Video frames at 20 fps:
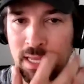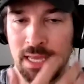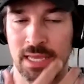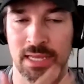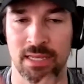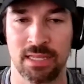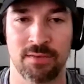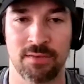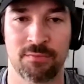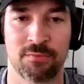
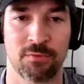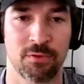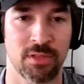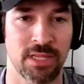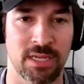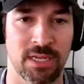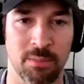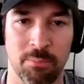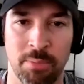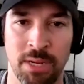And if for
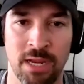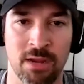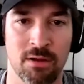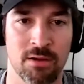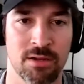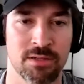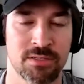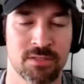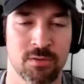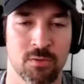like a
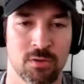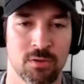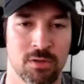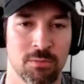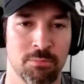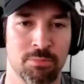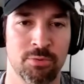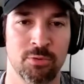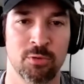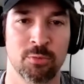parent or a
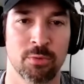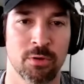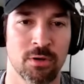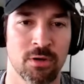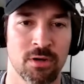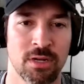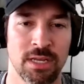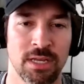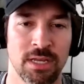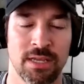
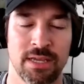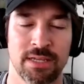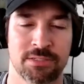boomer,